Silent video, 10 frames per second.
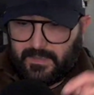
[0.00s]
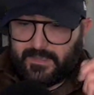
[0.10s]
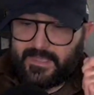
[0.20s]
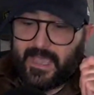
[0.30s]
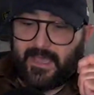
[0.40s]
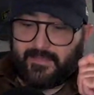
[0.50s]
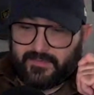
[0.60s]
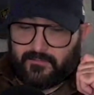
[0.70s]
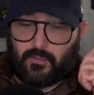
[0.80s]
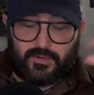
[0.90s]
Yeah,
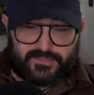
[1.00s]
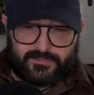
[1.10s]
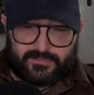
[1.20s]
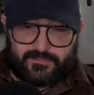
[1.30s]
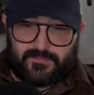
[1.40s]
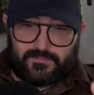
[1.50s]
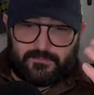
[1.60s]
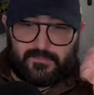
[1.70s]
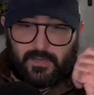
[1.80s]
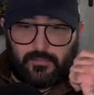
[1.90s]
of course,
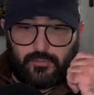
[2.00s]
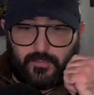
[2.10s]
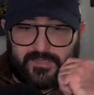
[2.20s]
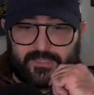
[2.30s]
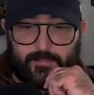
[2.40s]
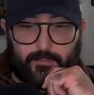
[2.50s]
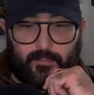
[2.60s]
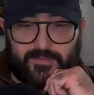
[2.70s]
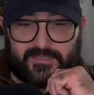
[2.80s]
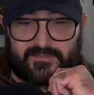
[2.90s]
Lou brings up a point
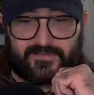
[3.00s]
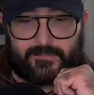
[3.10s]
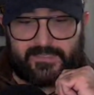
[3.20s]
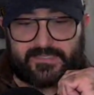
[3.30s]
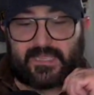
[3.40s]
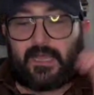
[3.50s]
that the family is like,